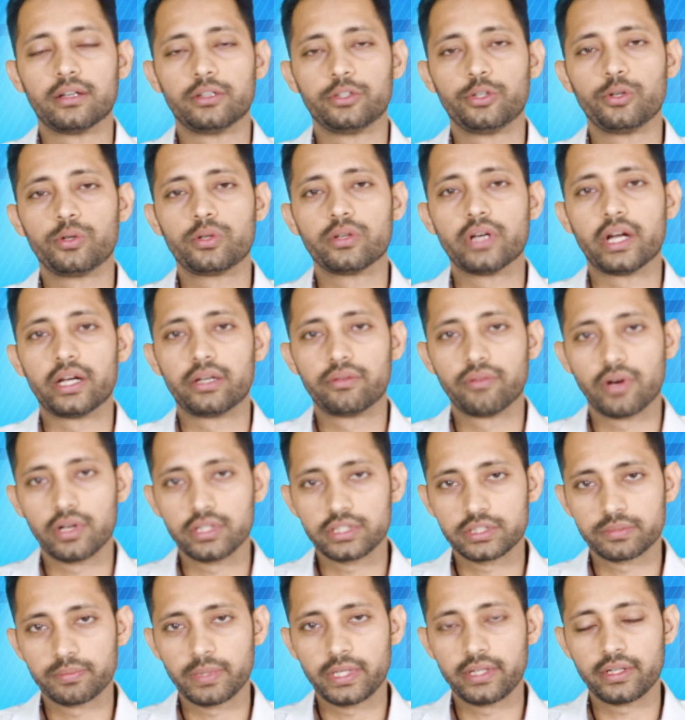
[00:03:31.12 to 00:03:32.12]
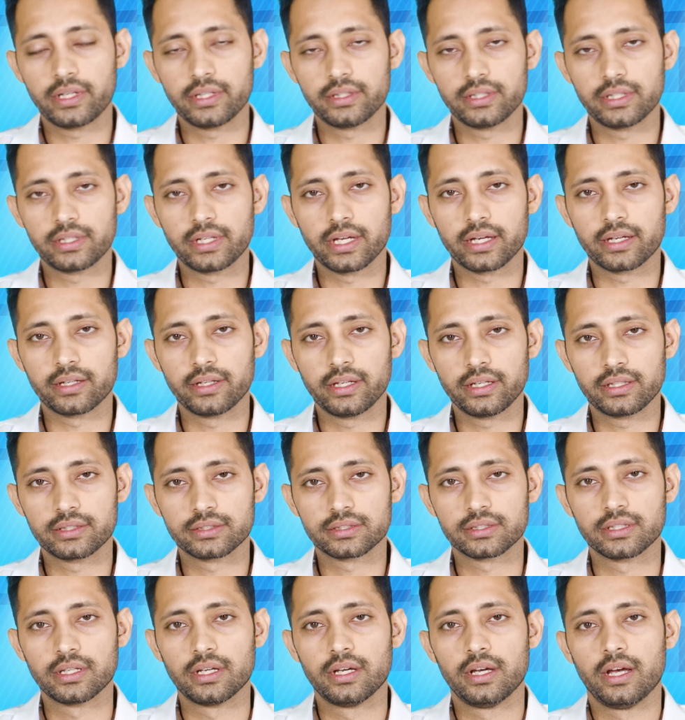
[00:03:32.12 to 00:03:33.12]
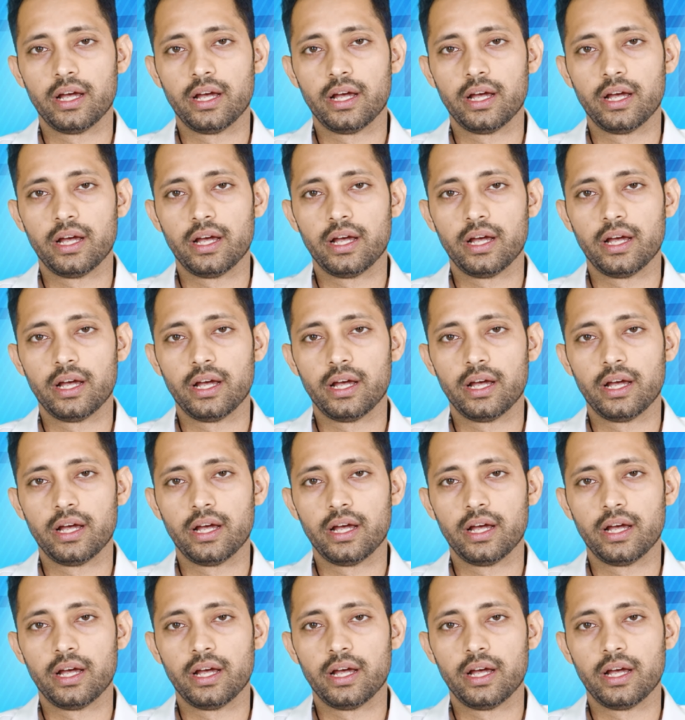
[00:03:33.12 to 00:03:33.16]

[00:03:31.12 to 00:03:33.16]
due to advancement in the techniques,